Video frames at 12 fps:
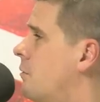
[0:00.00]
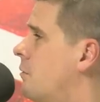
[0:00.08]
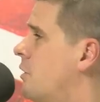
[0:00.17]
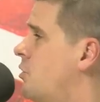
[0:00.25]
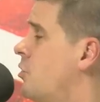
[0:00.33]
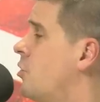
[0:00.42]

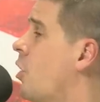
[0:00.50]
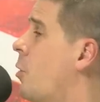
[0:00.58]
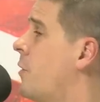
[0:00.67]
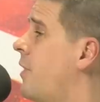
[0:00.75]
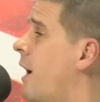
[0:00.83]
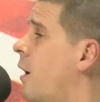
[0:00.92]
it shouldn't go
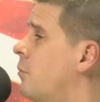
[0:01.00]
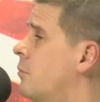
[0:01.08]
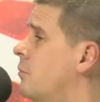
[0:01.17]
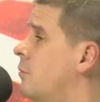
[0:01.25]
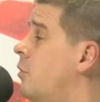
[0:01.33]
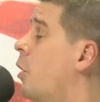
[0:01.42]
without
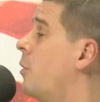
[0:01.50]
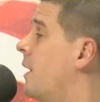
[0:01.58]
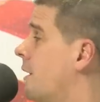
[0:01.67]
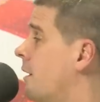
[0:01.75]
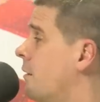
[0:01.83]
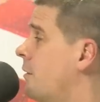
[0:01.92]

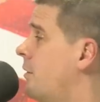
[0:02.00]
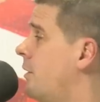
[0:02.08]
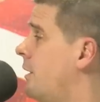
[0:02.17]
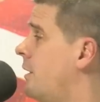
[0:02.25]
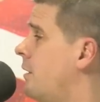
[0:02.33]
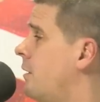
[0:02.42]
noting
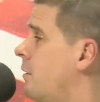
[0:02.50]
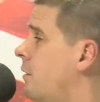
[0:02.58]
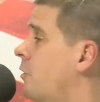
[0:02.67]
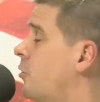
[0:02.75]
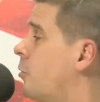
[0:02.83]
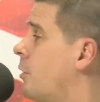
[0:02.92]
the
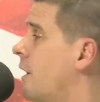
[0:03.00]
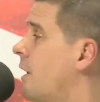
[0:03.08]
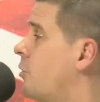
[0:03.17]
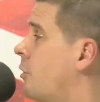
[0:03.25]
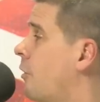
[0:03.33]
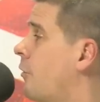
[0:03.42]
historic
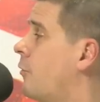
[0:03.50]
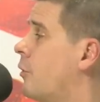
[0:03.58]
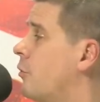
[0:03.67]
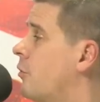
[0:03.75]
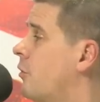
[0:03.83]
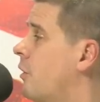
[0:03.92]
nature of our
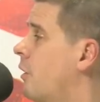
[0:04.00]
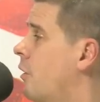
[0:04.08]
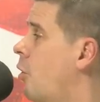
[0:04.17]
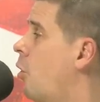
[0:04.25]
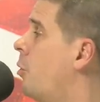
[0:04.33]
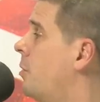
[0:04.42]
first
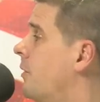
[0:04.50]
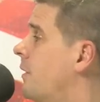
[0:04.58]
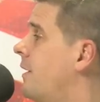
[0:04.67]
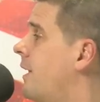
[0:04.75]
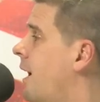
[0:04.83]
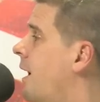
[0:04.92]
openly
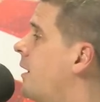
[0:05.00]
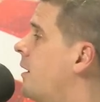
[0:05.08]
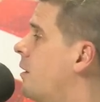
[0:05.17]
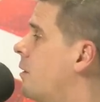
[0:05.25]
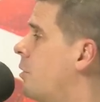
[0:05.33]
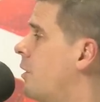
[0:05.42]

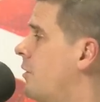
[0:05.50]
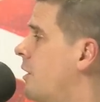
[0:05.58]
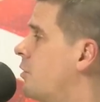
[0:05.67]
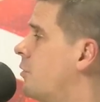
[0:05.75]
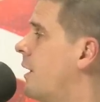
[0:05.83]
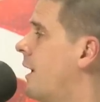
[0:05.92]
gay
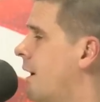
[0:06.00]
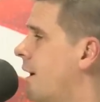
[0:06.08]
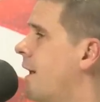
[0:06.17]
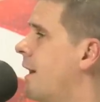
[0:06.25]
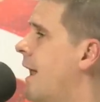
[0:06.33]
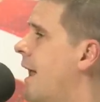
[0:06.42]
presidential
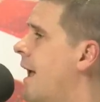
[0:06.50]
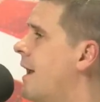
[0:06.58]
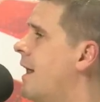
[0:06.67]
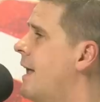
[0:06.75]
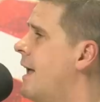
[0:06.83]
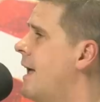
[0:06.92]
candidate. And
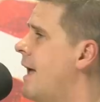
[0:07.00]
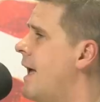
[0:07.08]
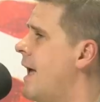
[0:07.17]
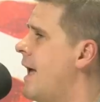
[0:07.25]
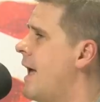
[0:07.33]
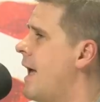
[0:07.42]

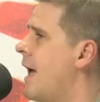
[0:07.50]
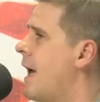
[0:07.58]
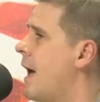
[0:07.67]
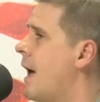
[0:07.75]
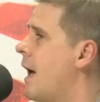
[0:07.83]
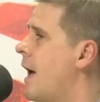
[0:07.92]

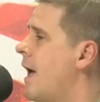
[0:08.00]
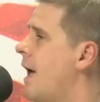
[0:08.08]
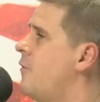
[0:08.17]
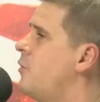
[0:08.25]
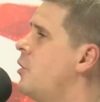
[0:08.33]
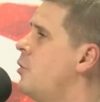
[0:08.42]

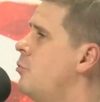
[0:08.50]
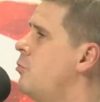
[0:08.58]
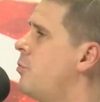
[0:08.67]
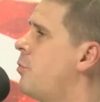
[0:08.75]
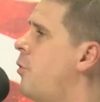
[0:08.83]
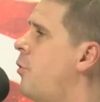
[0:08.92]
have you
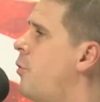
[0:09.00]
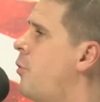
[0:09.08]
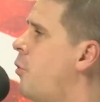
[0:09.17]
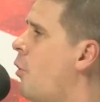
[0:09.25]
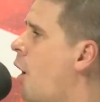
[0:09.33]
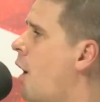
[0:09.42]

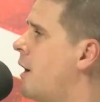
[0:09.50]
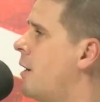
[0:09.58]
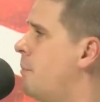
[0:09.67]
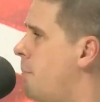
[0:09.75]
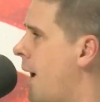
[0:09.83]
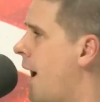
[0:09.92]
thought
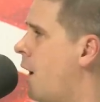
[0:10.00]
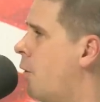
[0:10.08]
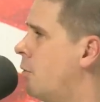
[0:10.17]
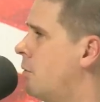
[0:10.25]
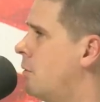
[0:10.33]
about